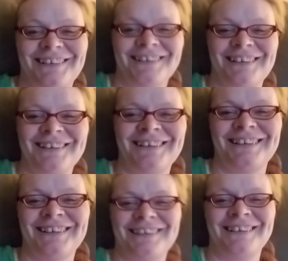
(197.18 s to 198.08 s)

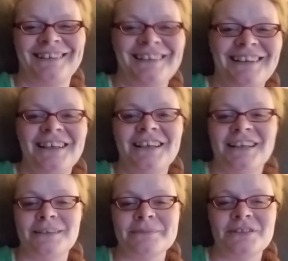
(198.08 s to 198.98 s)

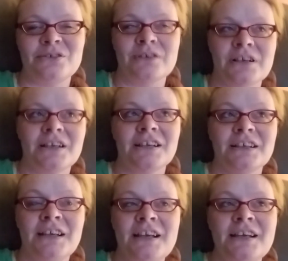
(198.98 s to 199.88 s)
a dork.
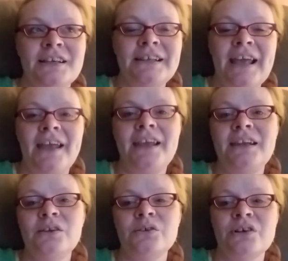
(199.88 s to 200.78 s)
Yeah,
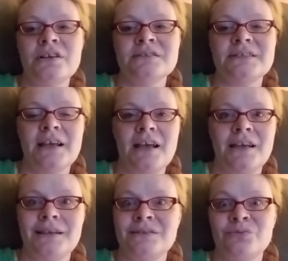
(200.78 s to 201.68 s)
any hoodles.
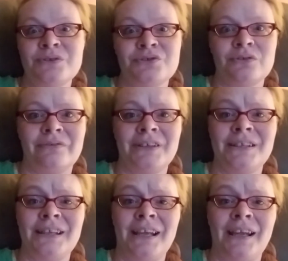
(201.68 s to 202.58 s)
It's a real short vid
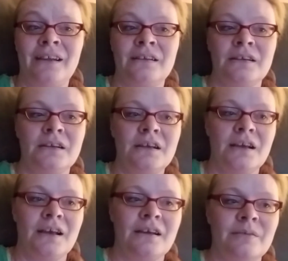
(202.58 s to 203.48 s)
today.
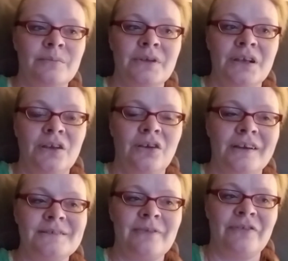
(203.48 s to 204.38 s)
You
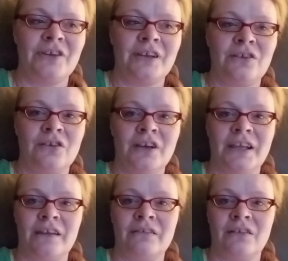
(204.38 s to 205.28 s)
guys might feel like you're not
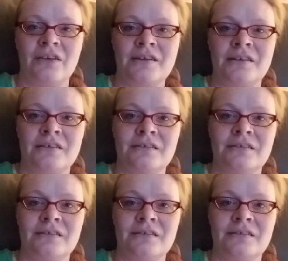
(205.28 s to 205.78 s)
getting a lot of